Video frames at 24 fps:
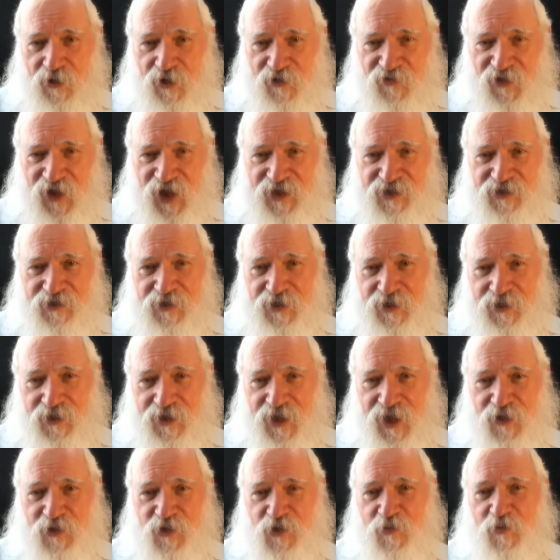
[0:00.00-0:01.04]
off asking,
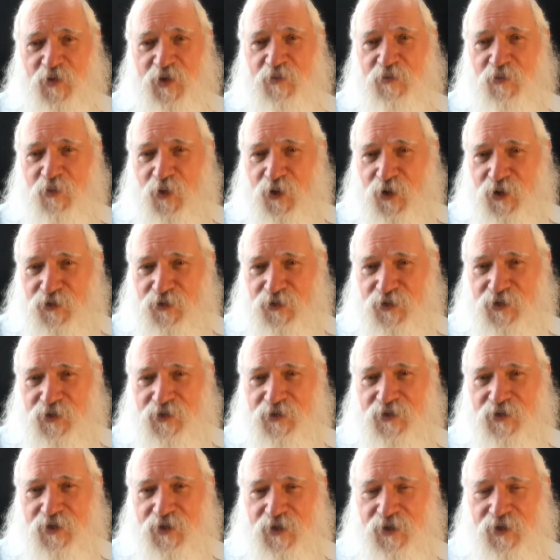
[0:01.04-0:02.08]
can you be
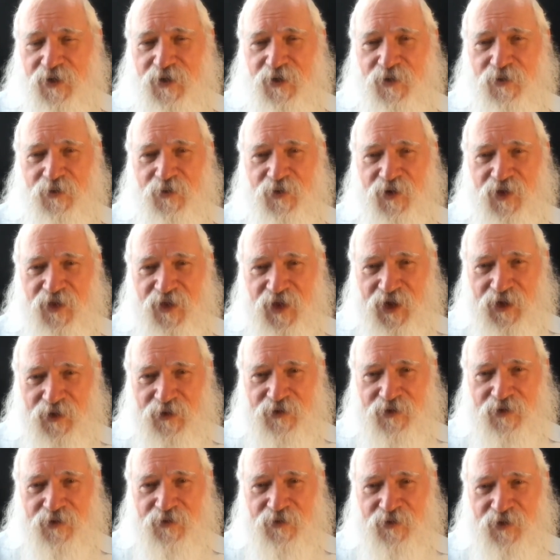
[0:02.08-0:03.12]
moral
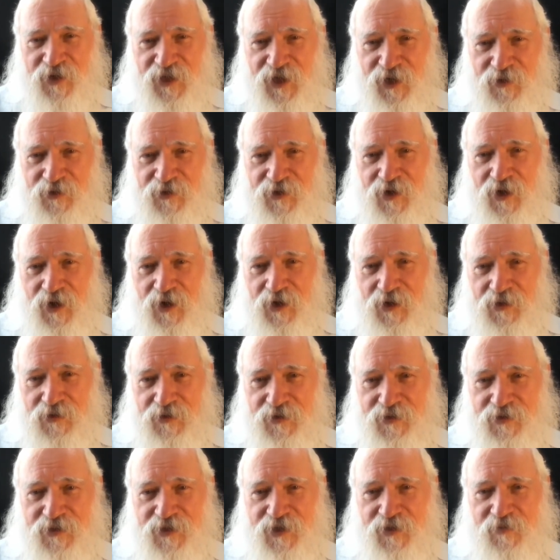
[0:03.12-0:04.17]
without without
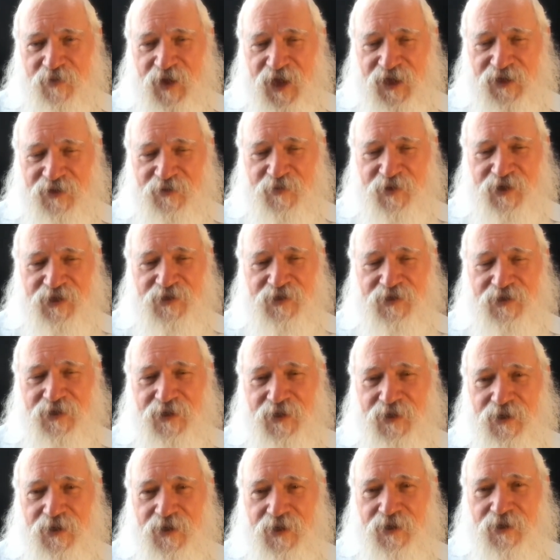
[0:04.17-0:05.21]
God's commandments?
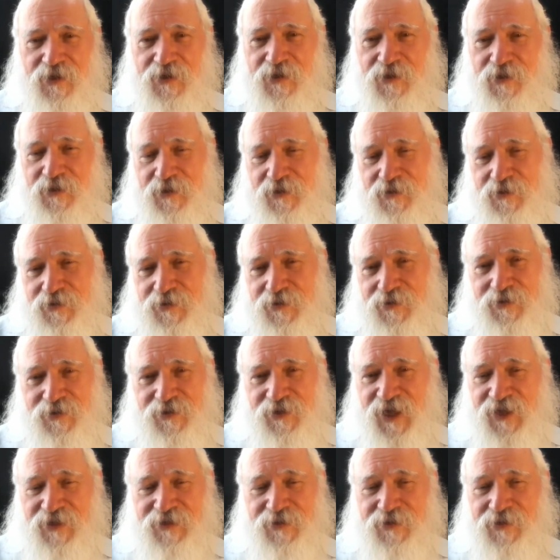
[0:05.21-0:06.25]

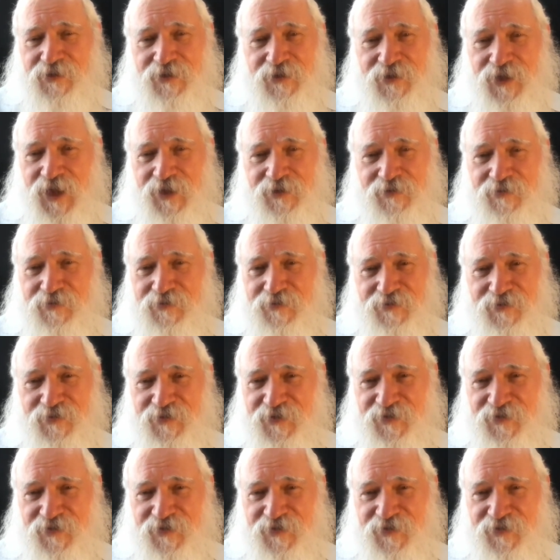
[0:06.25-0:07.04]
That that